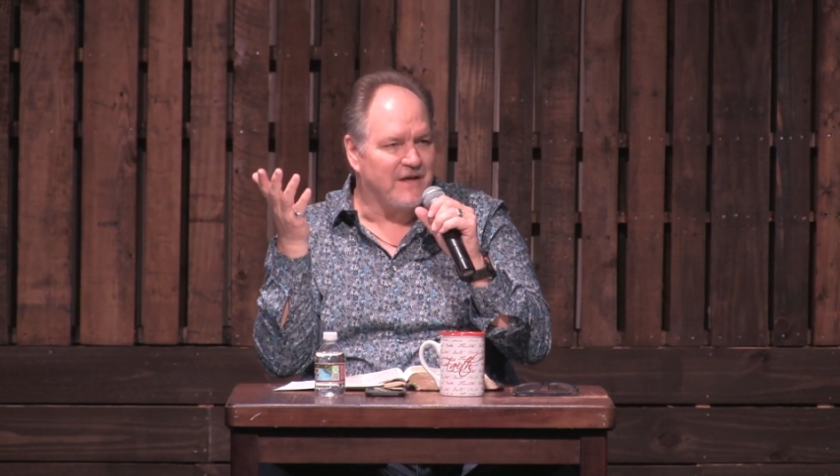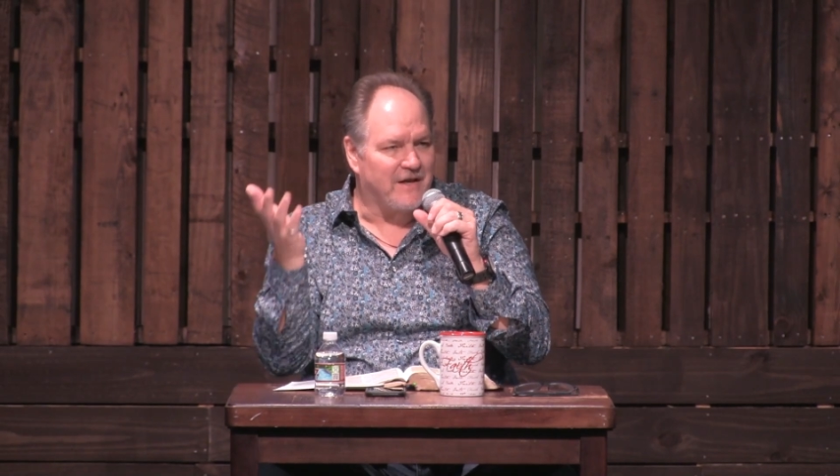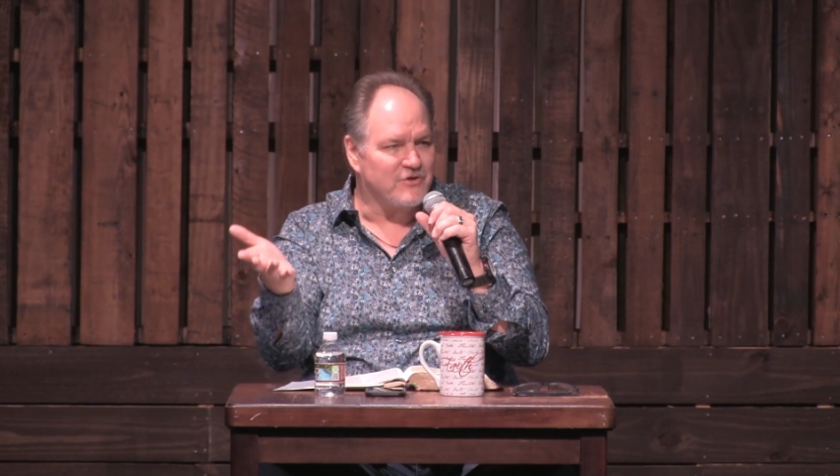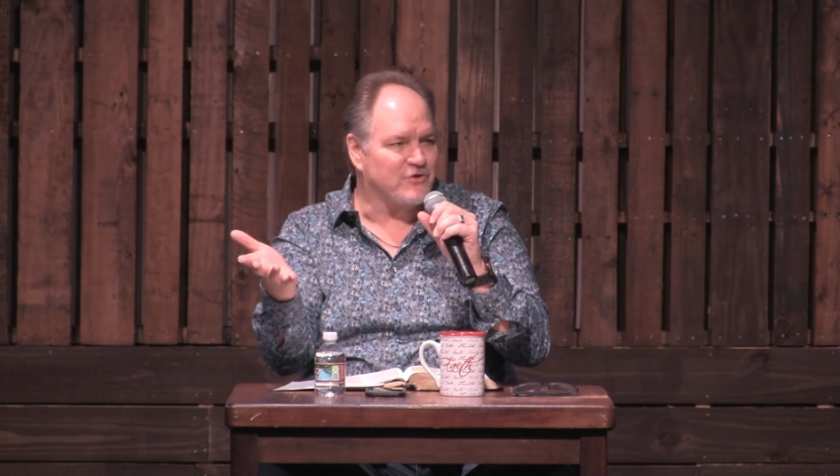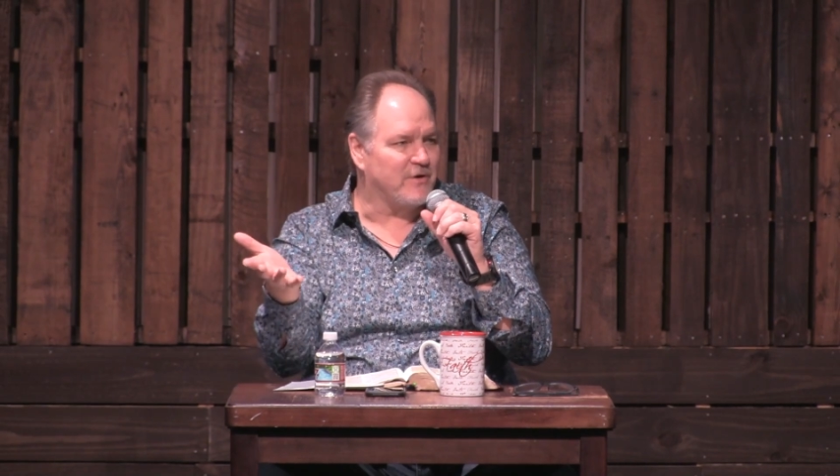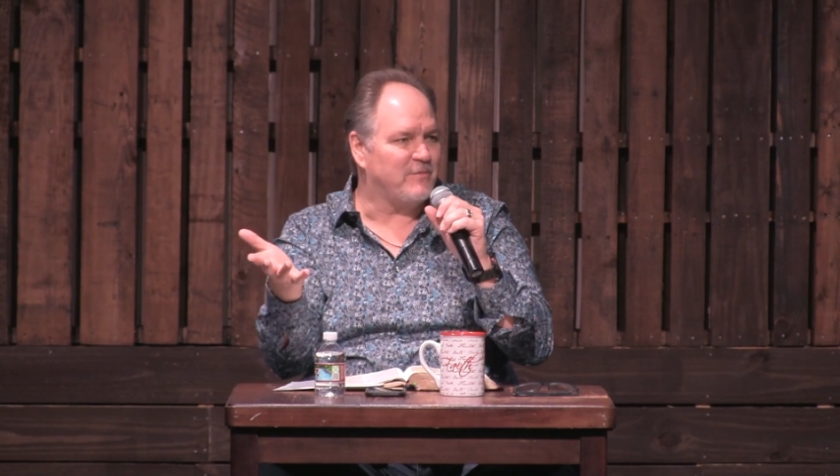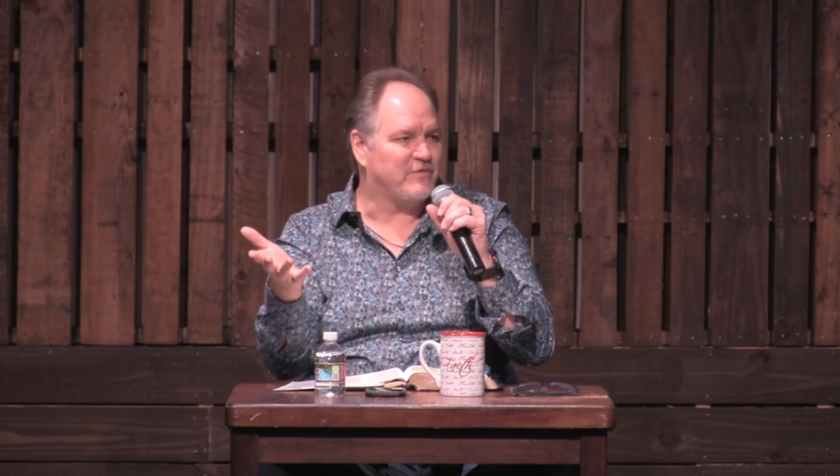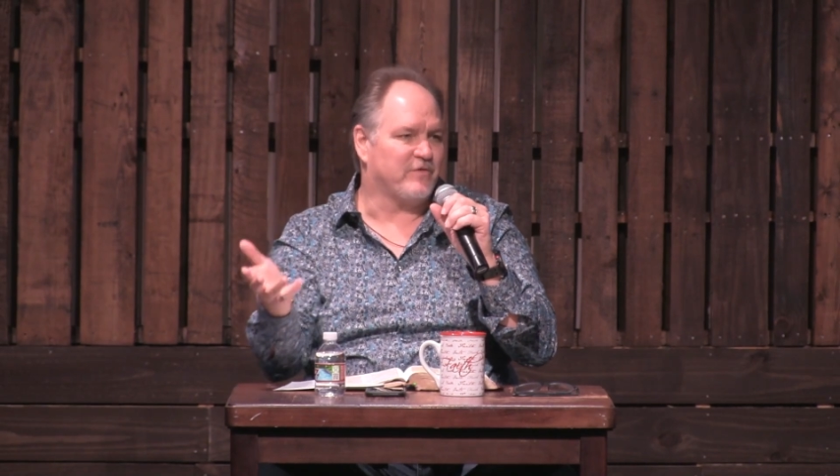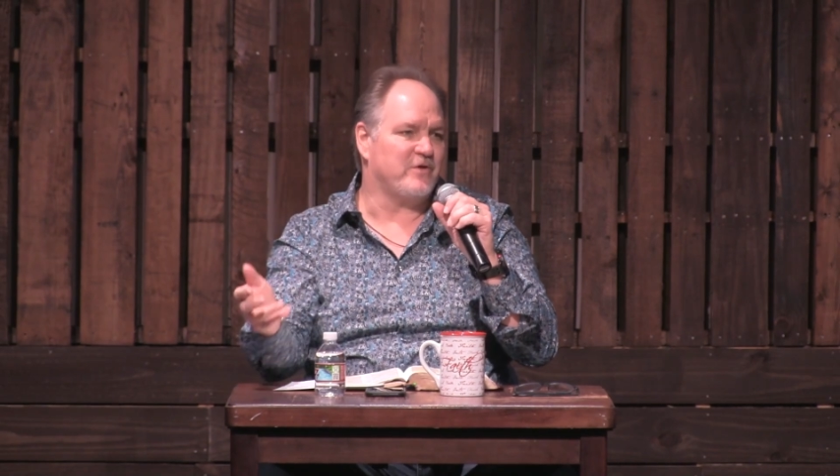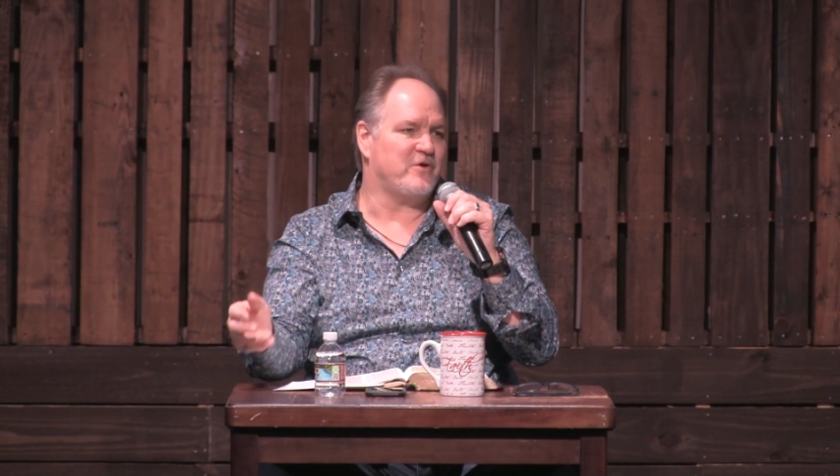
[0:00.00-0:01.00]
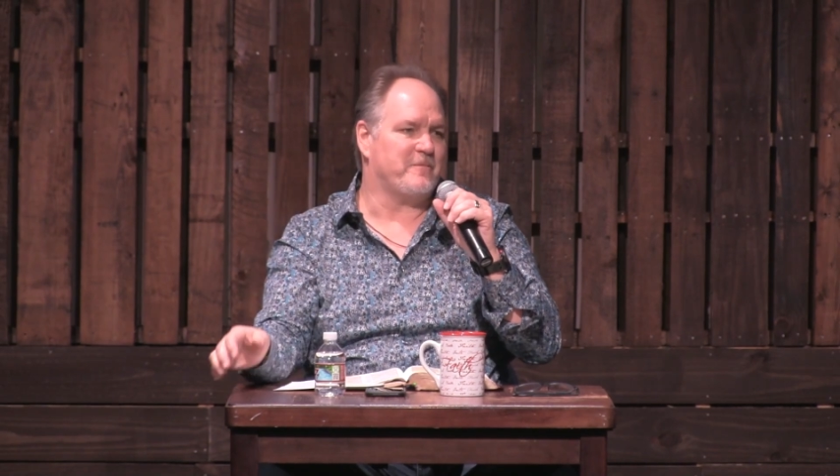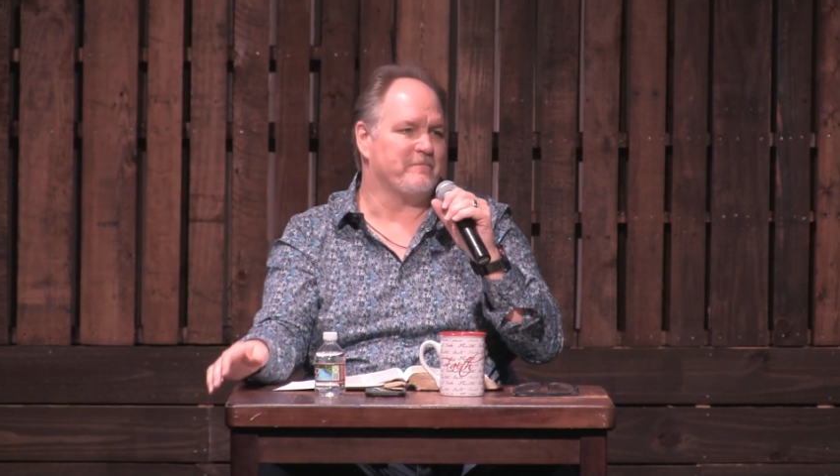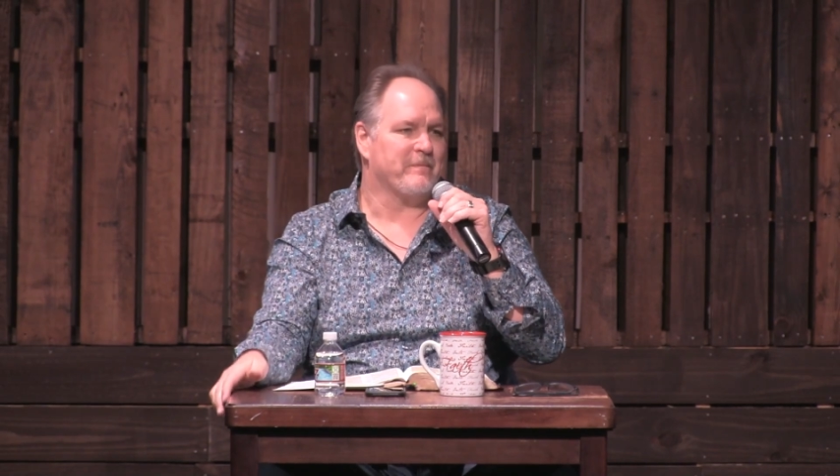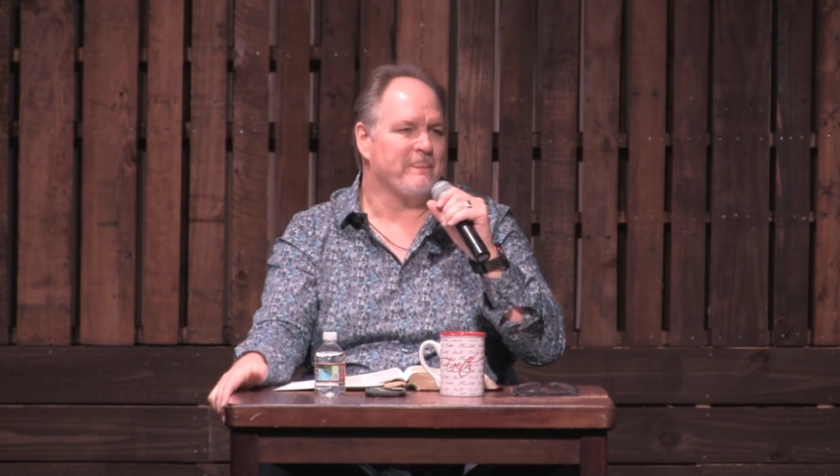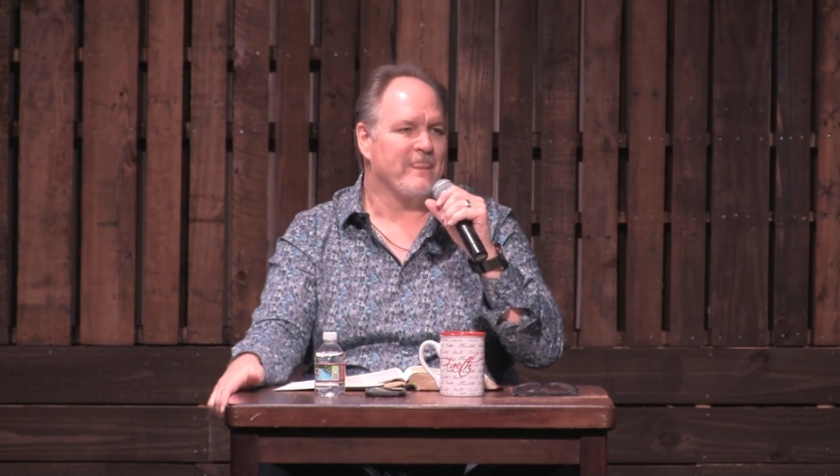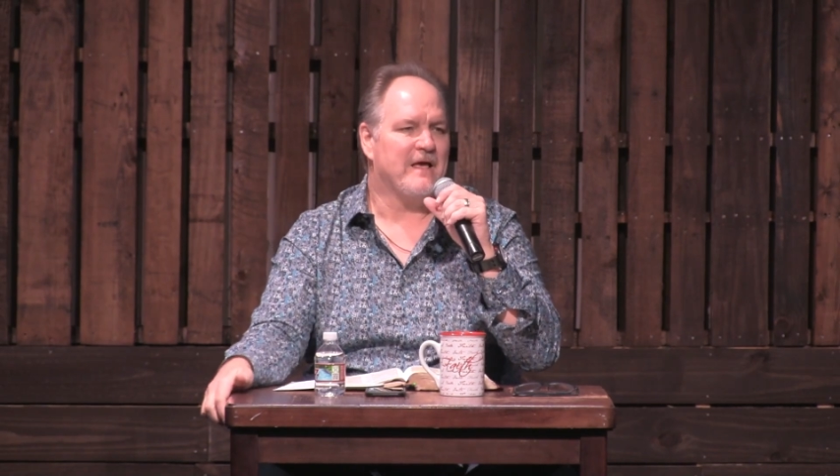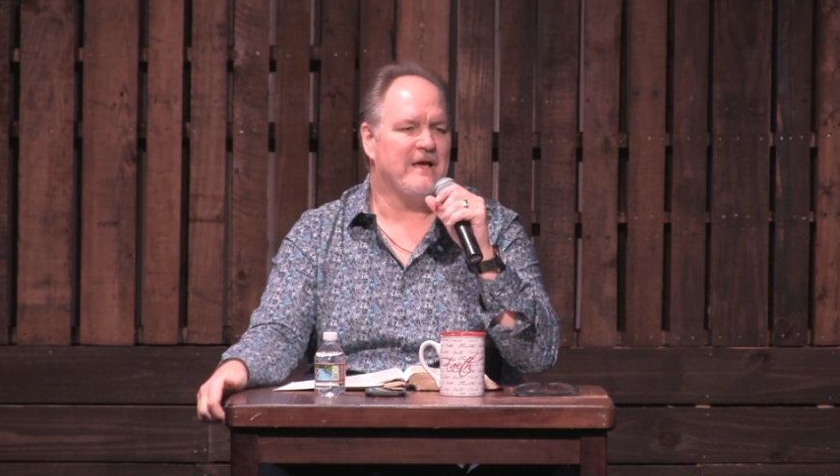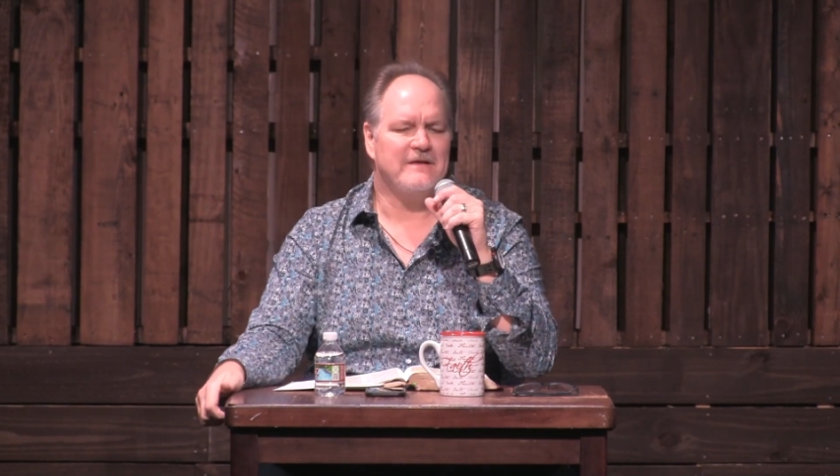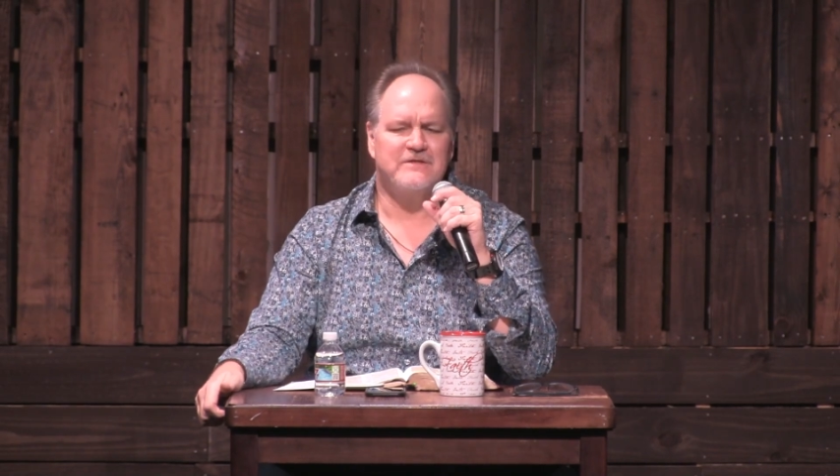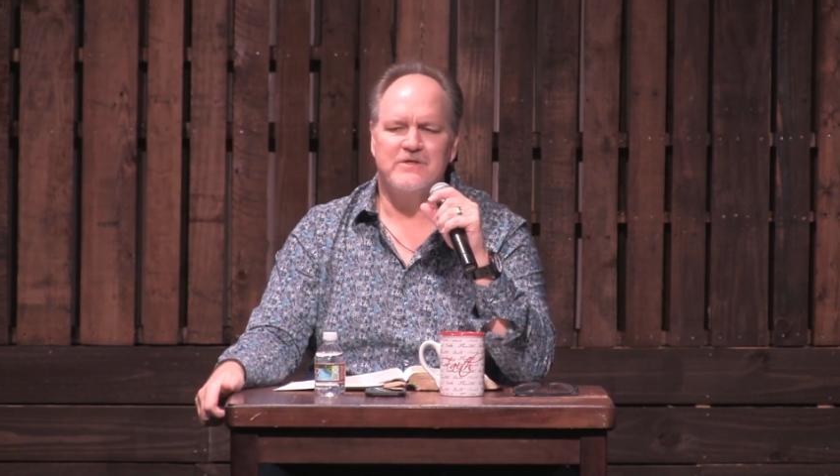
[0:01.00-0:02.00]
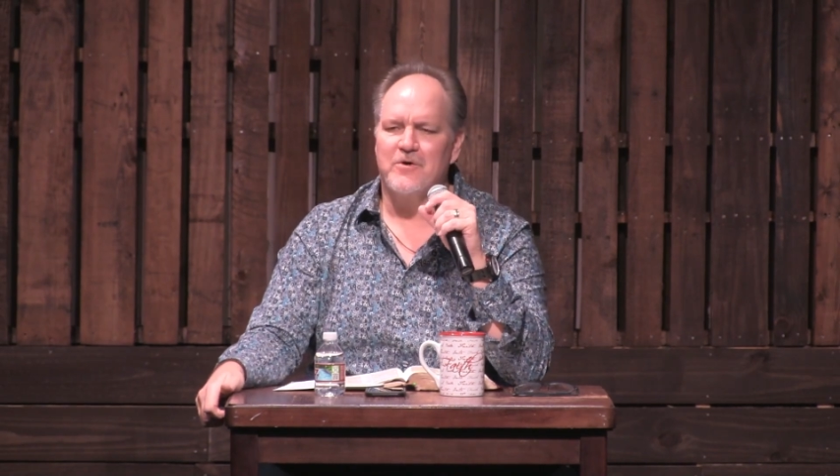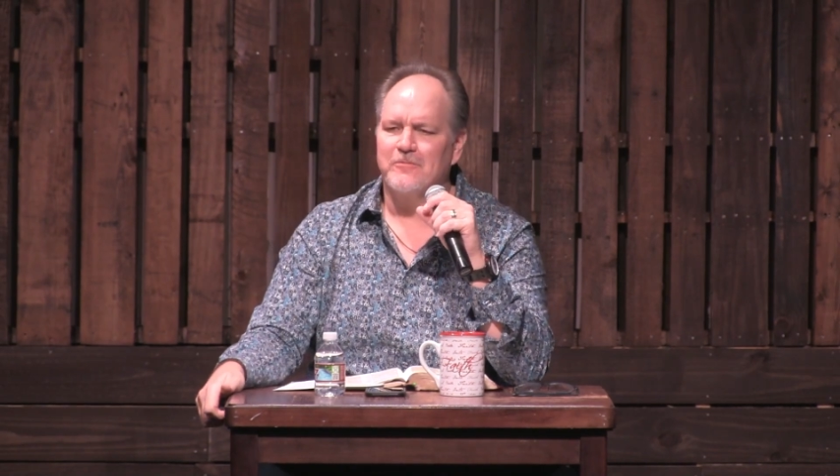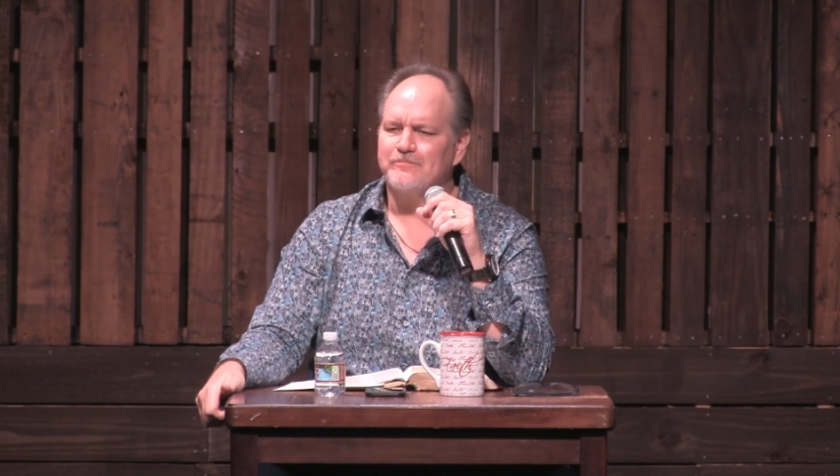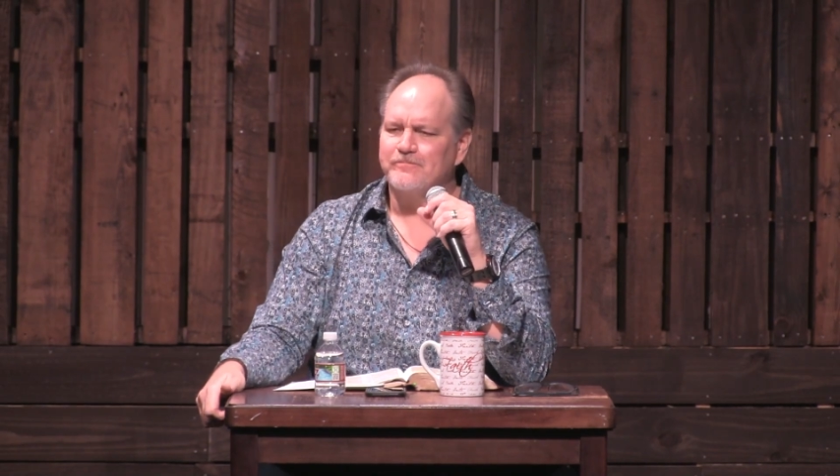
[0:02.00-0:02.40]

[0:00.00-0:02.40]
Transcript: and dreams for you. And so